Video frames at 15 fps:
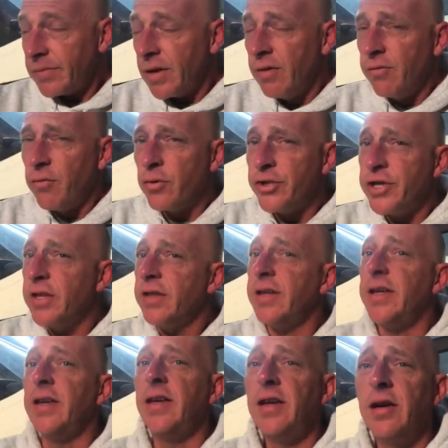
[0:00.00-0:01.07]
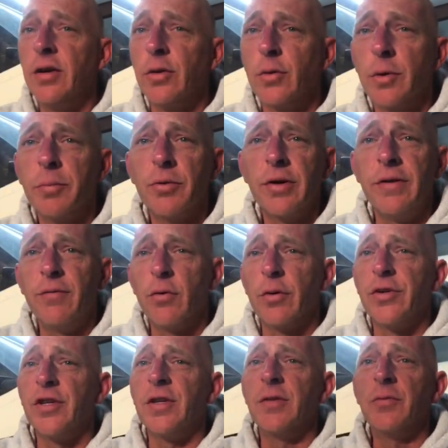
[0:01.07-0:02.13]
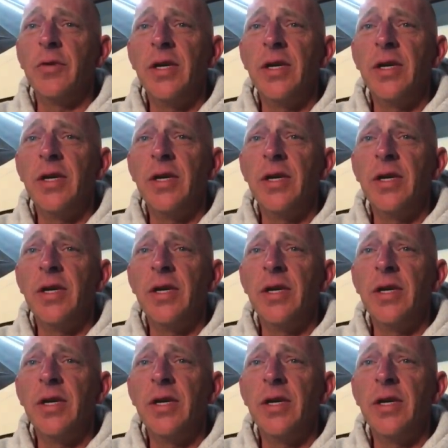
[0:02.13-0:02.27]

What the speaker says: Unfortunately, here we're pretty fortunate.